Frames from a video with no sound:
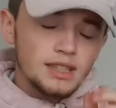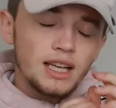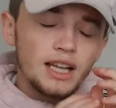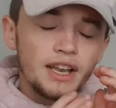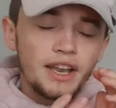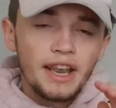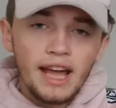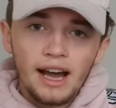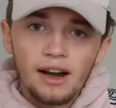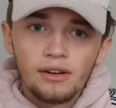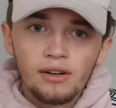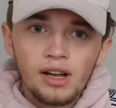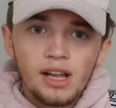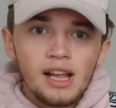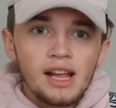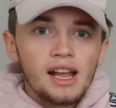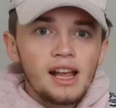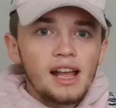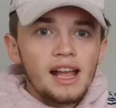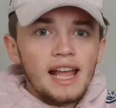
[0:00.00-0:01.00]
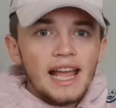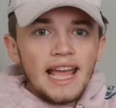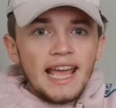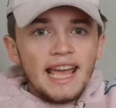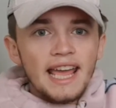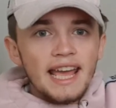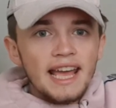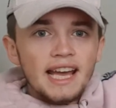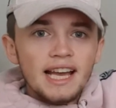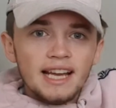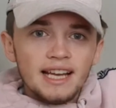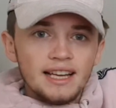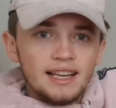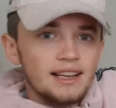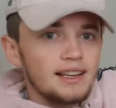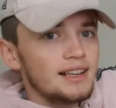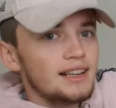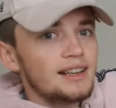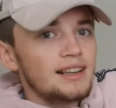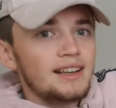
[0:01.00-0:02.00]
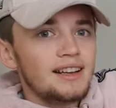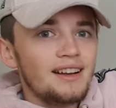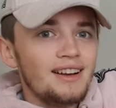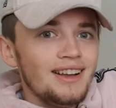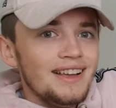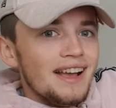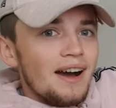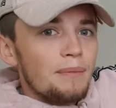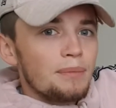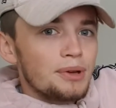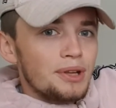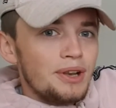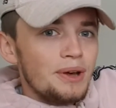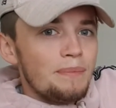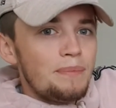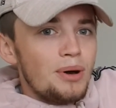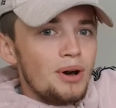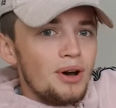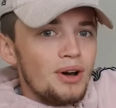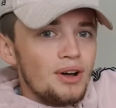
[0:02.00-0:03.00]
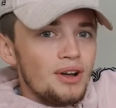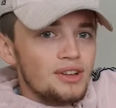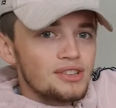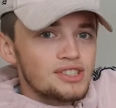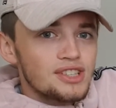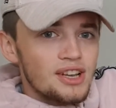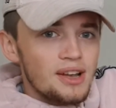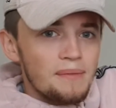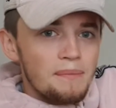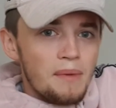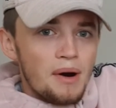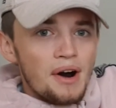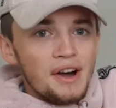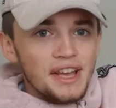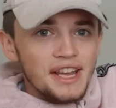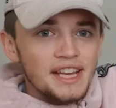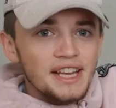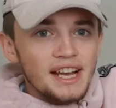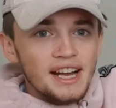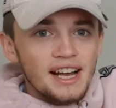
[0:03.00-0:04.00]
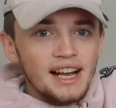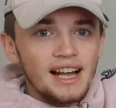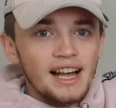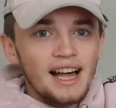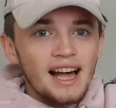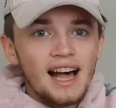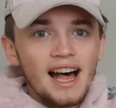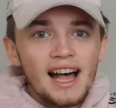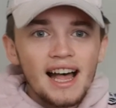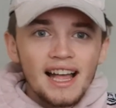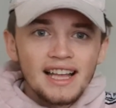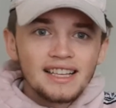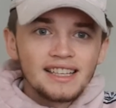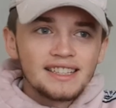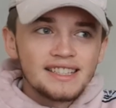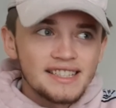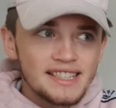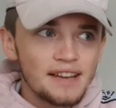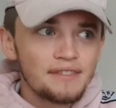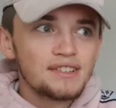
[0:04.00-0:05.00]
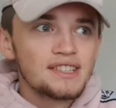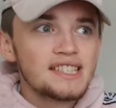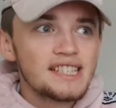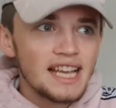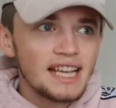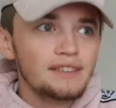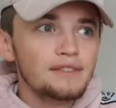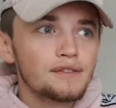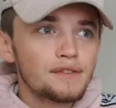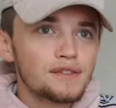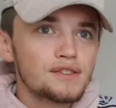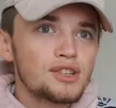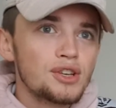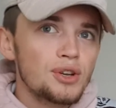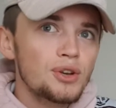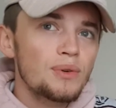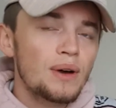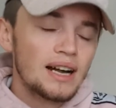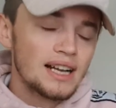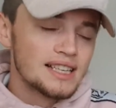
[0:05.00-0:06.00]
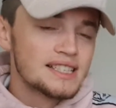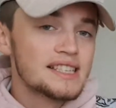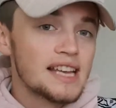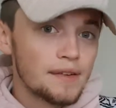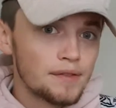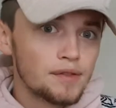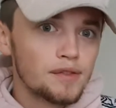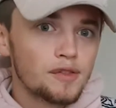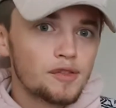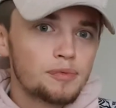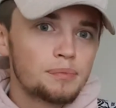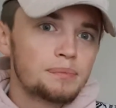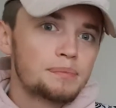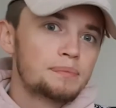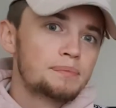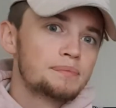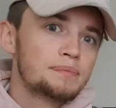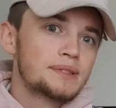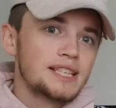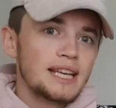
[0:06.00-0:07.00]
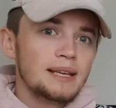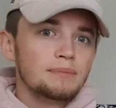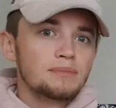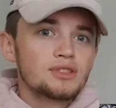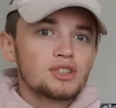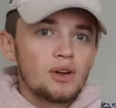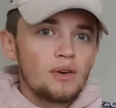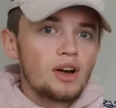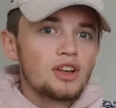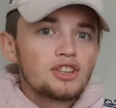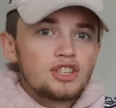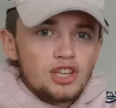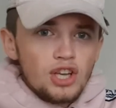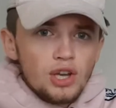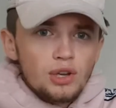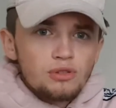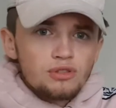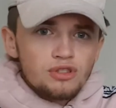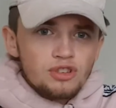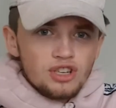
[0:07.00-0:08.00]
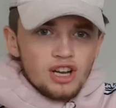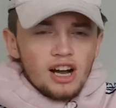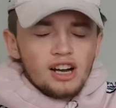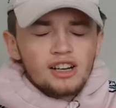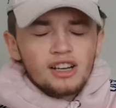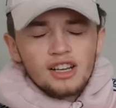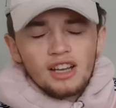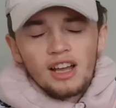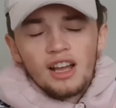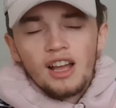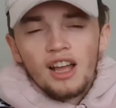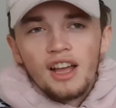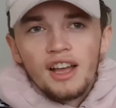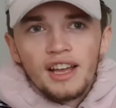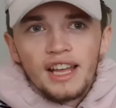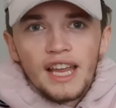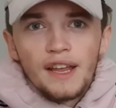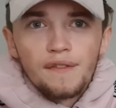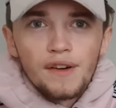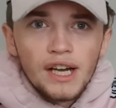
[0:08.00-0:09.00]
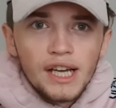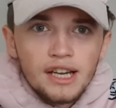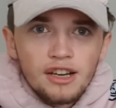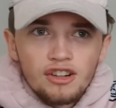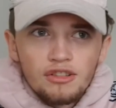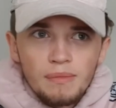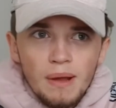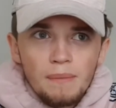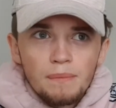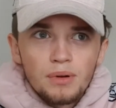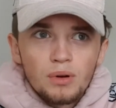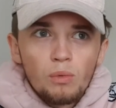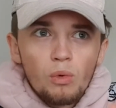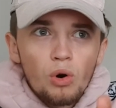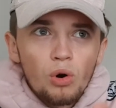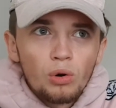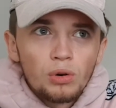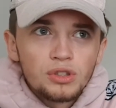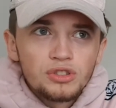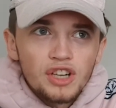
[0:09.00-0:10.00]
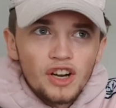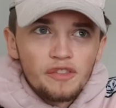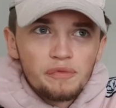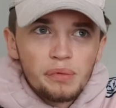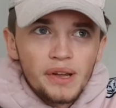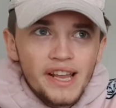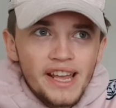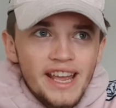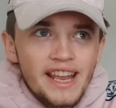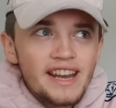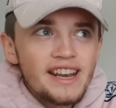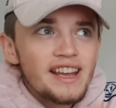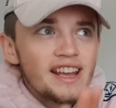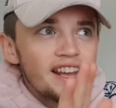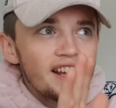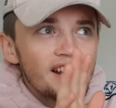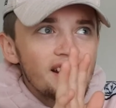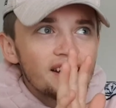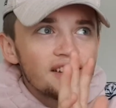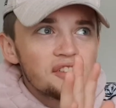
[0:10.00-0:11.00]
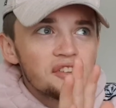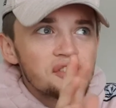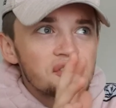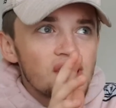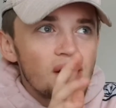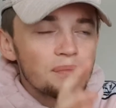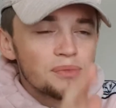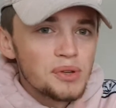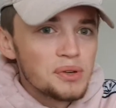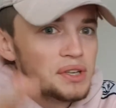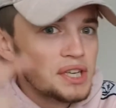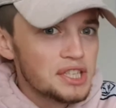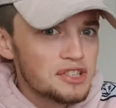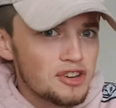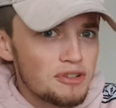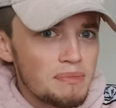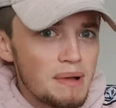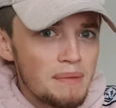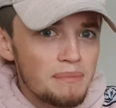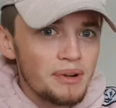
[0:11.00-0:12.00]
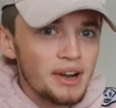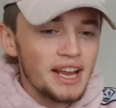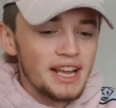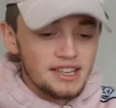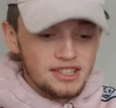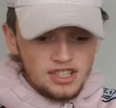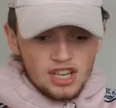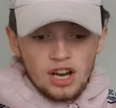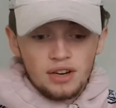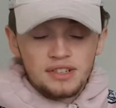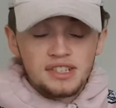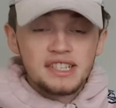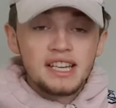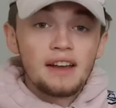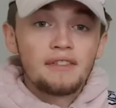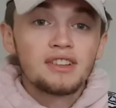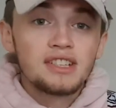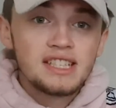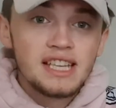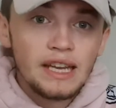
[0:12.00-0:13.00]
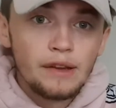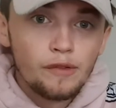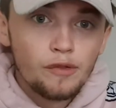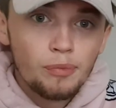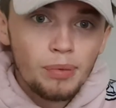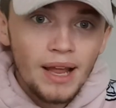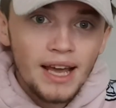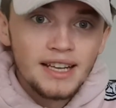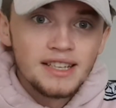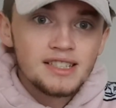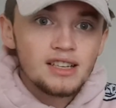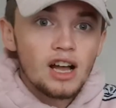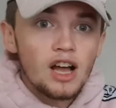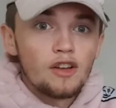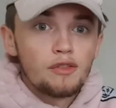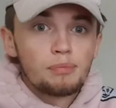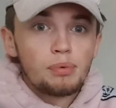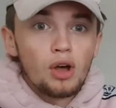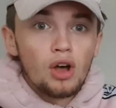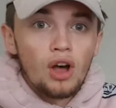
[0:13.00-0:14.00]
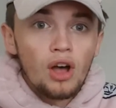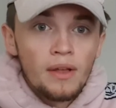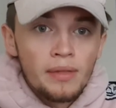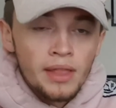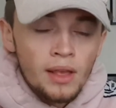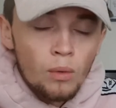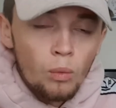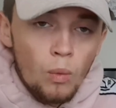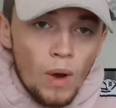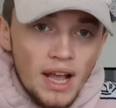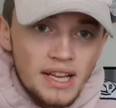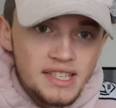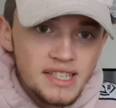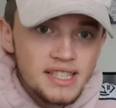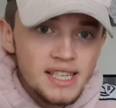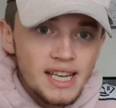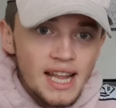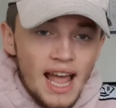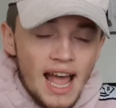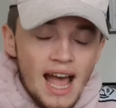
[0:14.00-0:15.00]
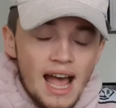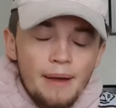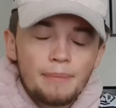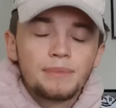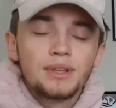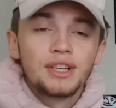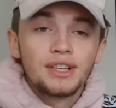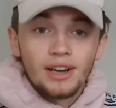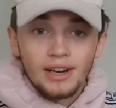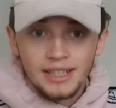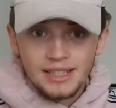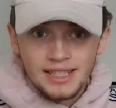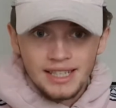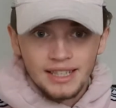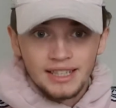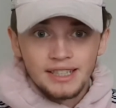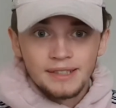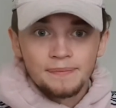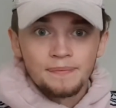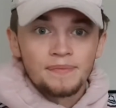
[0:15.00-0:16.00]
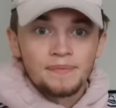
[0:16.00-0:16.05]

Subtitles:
Now, here I'm going to put my 17th to 7th team. So a huge chunk, if I can remember in what order I've put it in, because I'm doing this from memory here. So 17th place, I've put West Ham United.